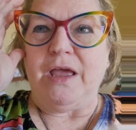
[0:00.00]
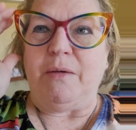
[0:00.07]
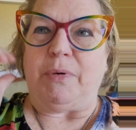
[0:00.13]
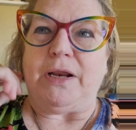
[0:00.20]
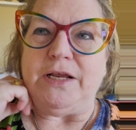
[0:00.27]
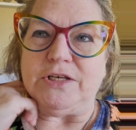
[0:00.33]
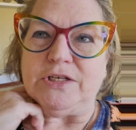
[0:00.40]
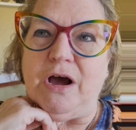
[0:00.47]

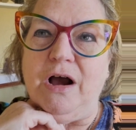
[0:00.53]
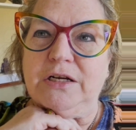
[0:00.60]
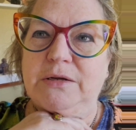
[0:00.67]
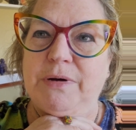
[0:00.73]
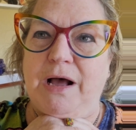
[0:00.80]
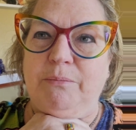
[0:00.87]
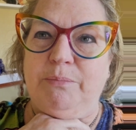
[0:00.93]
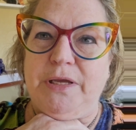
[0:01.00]
But he talked
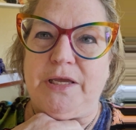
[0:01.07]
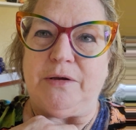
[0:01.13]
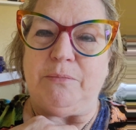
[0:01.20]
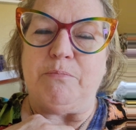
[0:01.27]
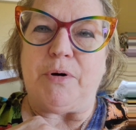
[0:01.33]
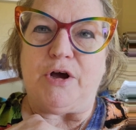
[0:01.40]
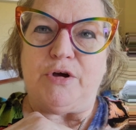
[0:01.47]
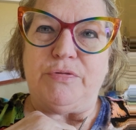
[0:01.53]
about
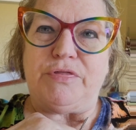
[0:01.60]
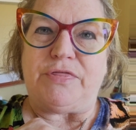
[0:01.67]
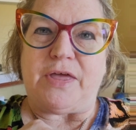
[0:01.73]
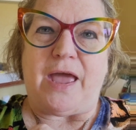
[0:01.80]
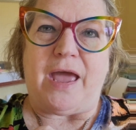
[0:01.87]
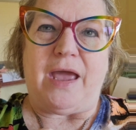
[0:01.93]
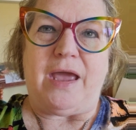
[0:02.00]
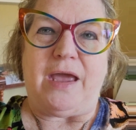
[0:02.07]
being both
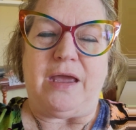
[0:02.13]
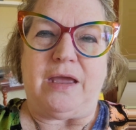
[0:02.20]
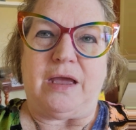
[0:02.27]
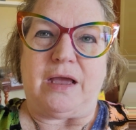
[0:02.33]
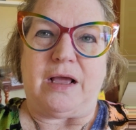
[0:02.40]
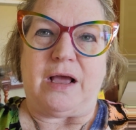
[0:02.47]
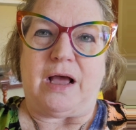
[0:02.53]
a